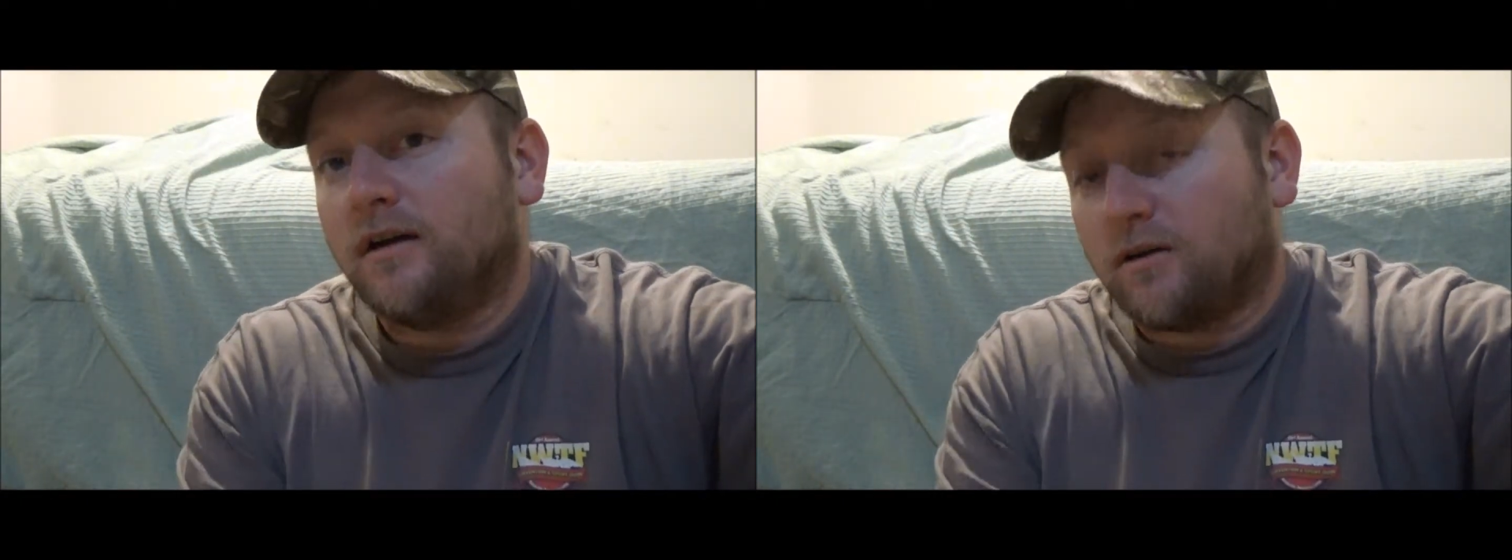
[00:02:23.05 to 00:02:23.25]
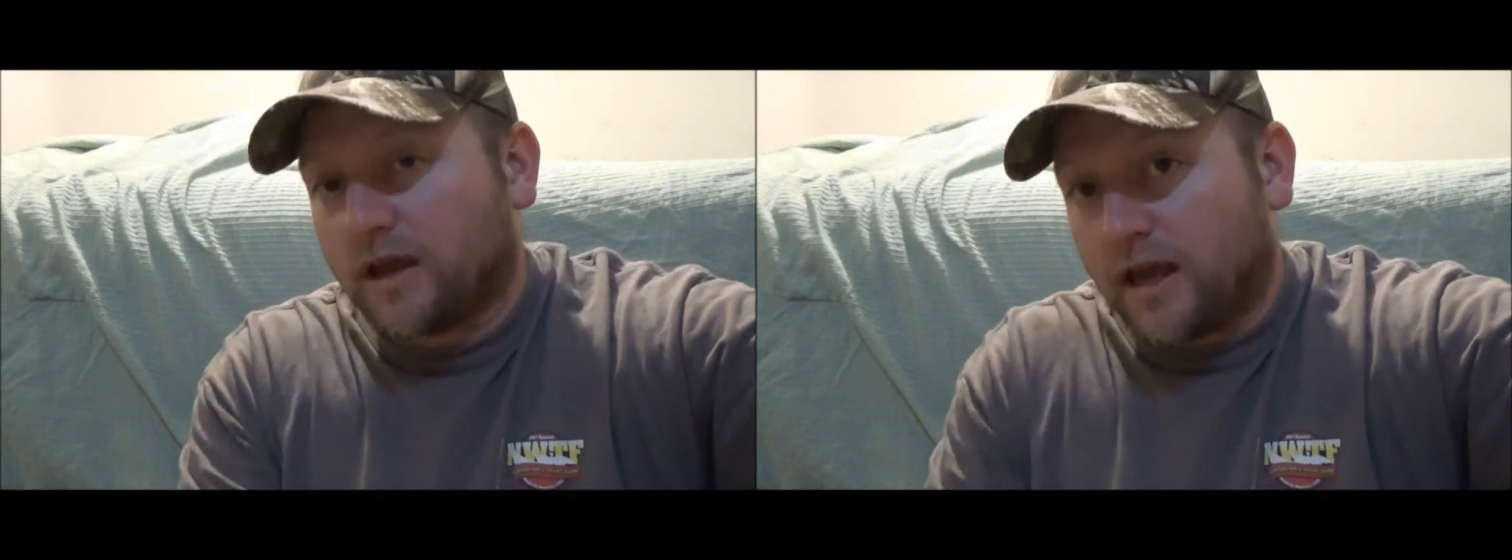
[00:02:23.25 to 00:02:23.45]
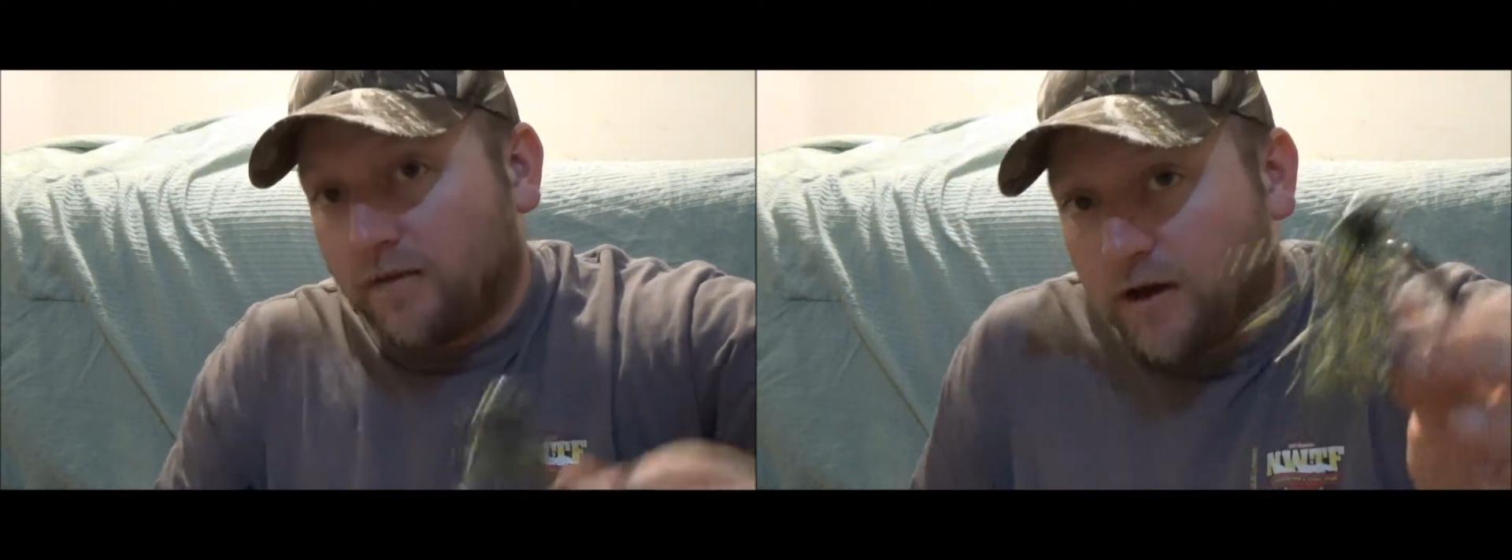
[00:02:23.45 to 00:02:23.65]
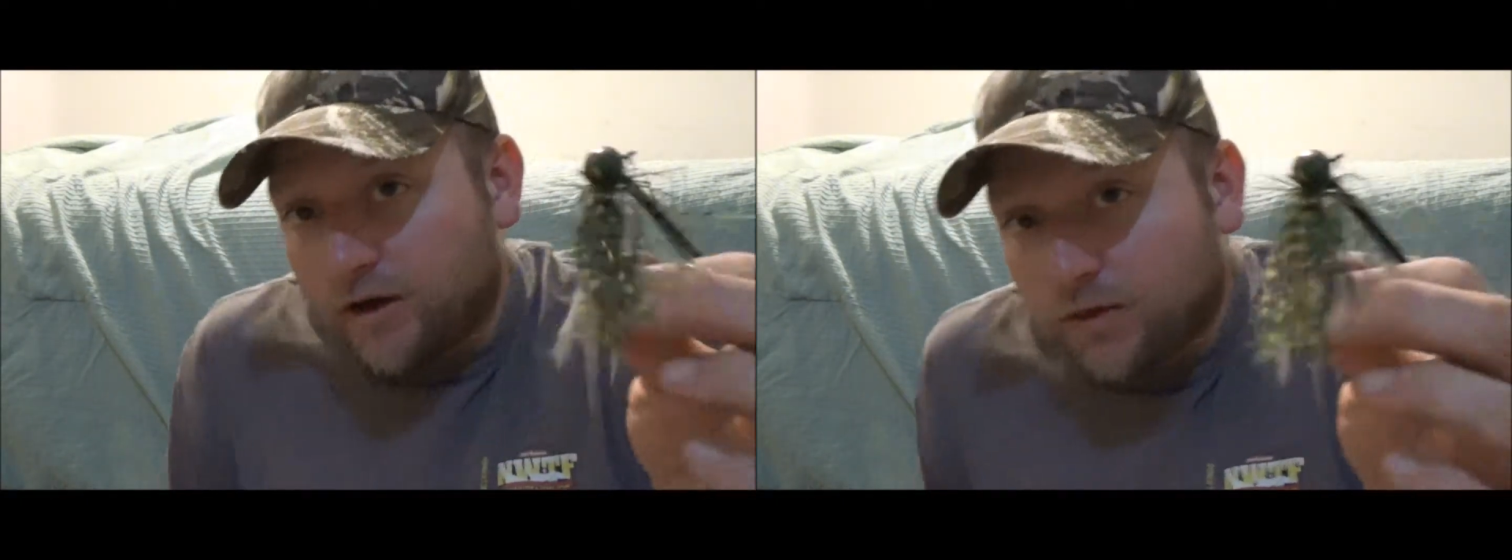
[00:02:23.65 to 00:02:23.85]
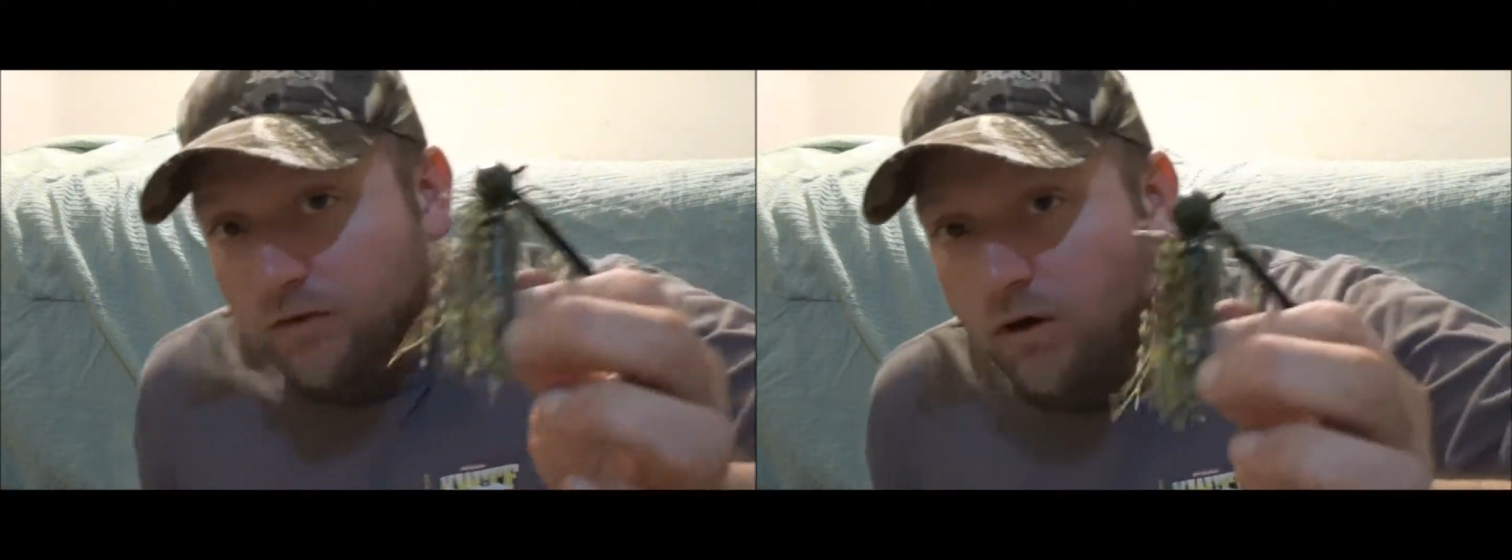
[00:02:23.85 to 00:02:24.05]
okay, if you're going
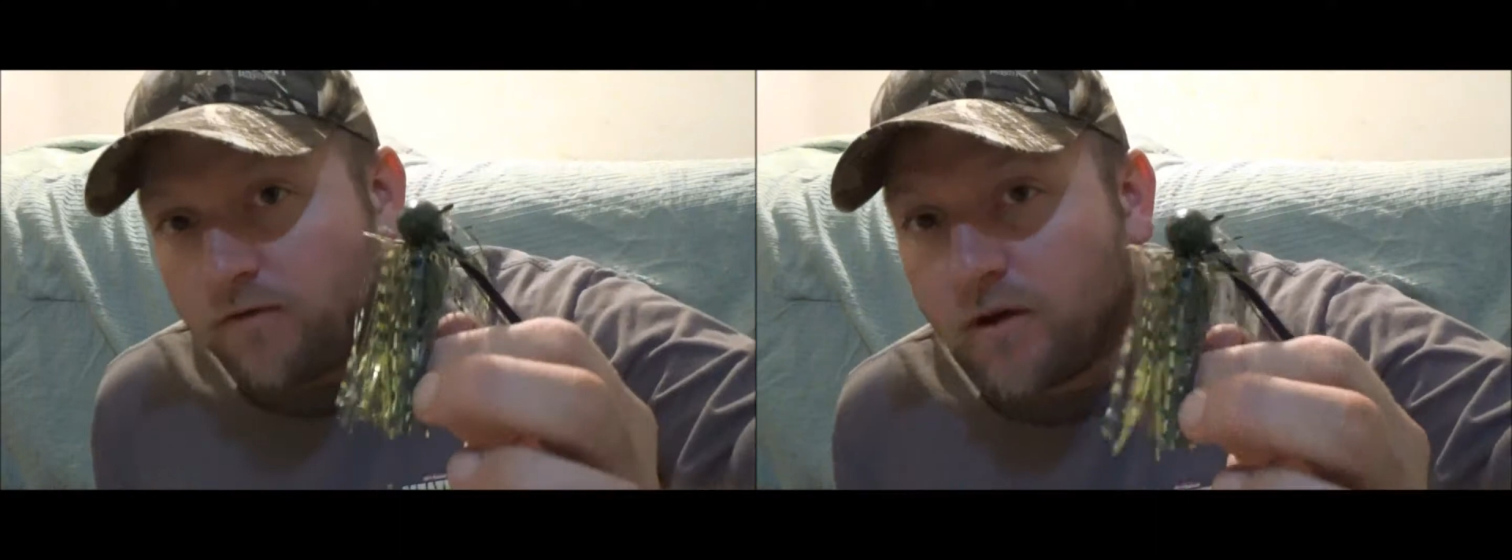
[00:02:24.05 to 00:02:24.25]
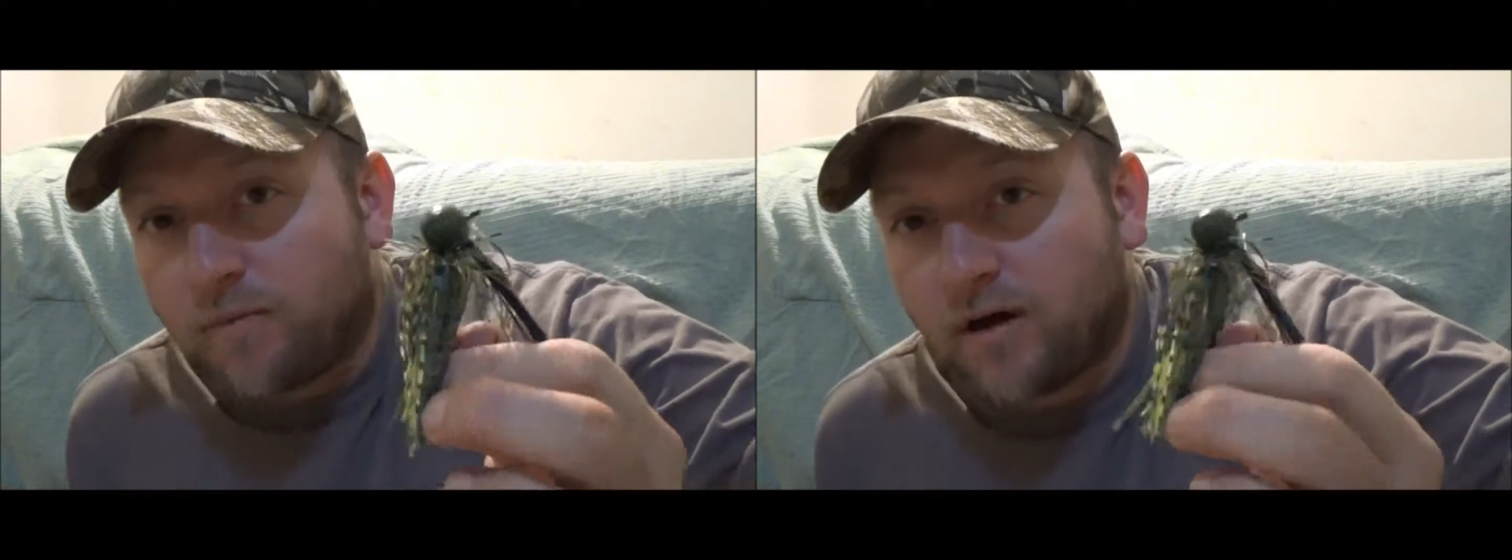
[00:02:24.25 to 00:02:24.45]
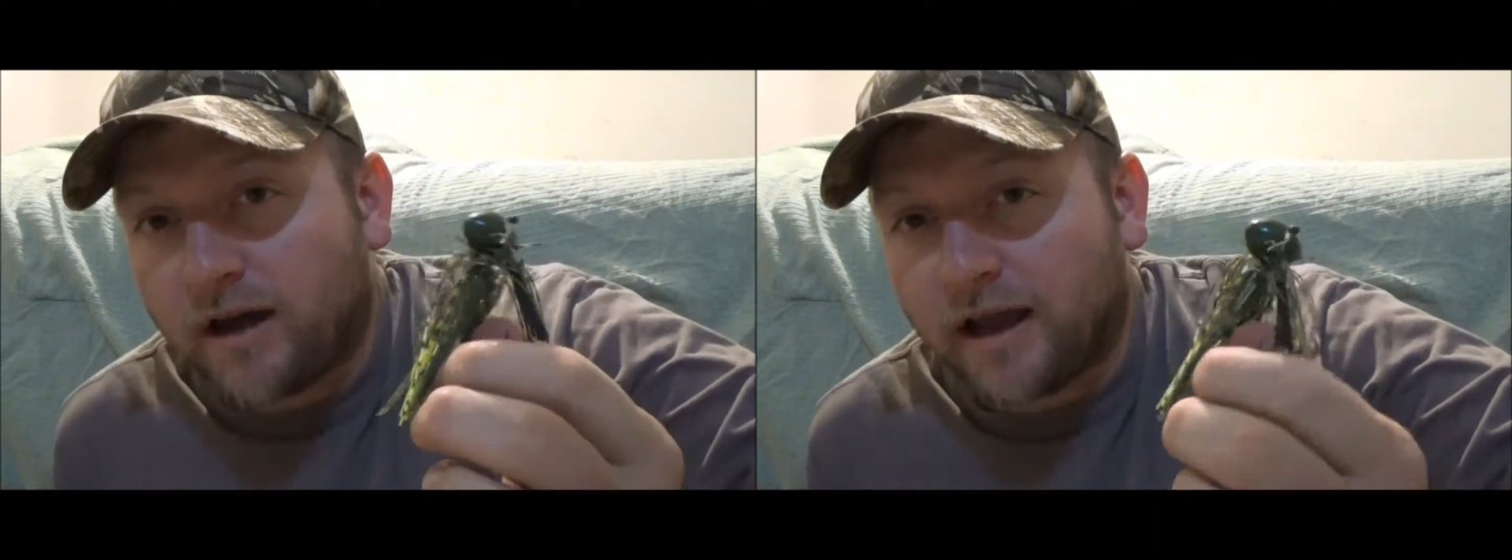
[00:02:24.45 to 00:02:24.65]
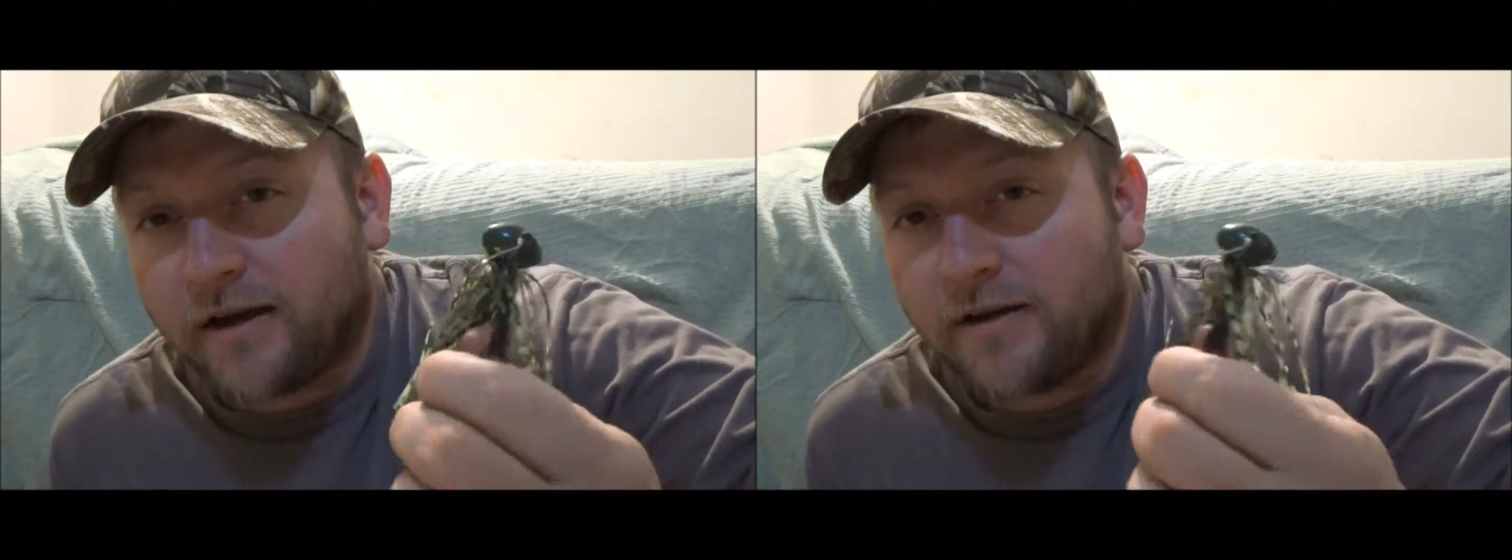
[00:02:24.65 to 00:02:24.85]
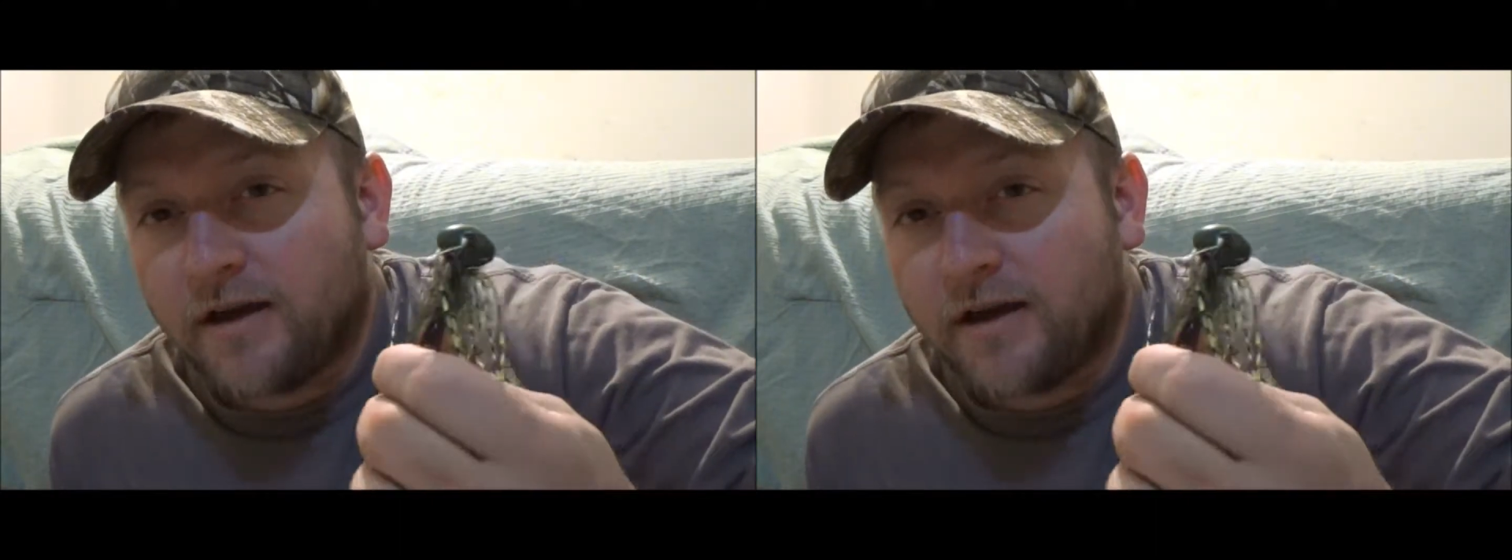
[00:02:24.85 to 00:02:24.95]
to throw a football head